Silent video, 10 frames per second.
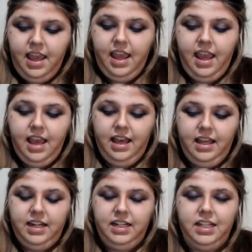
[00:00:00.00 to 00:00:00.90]

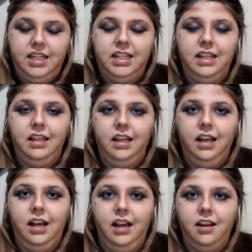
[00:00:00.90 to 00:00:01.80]
and
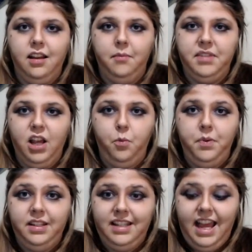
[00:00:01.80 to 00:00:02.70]
uh, comes out
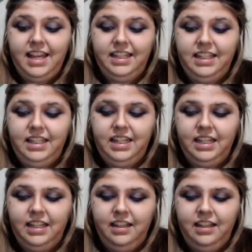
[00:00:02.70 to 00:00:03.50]
possessed.